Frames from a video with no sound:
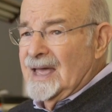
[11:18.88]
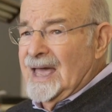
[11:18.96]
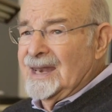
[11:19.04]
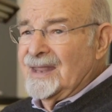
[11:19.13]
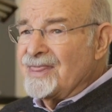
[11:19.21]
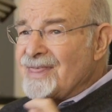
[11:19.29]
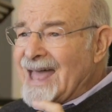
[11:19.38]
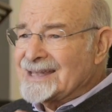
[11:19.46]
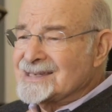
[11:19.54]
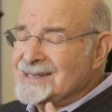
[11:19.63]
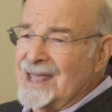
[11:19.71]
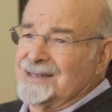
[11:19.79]
And in
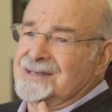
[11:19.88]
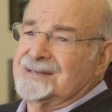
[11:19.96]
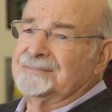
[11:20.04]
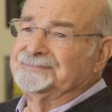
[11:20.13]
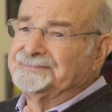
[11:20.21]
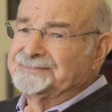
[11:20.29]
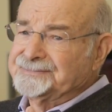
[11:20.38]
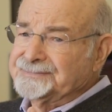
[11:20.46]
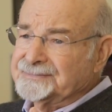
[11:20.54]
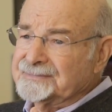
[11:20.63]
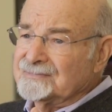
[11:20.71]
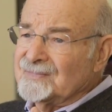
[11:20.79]
that sense,
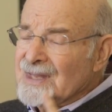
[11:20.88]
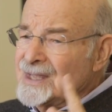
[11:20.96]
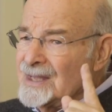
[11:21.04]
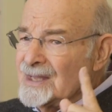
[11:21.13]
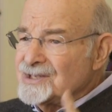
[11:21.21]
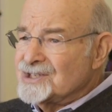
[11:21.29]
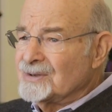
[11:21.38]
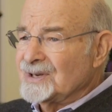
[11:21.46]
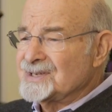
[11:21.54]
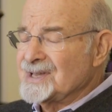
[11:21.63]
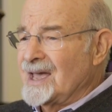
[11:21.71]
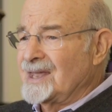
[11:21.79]

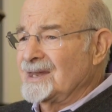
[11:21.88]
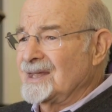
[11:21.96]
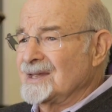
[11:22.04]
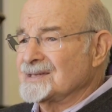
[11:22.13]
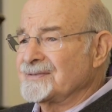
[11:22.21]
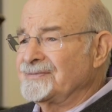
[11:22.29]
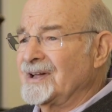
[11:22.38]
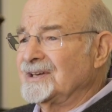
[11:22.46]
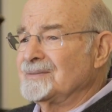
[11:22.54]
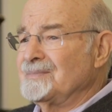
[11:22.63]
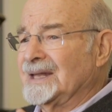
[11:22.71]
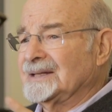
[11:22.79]
geodesign is a
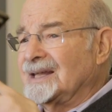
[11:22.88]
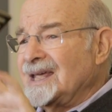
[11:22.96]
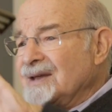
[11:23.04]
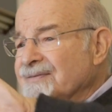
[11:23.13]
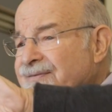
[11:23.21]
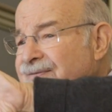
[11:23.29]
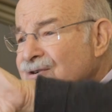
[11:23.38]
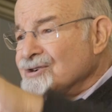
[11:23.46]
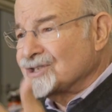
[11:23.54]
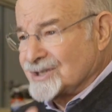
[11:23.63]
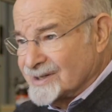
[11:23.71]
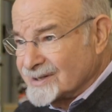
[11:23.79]
fundamental
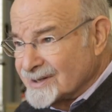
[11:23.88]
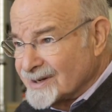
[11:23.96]
inversion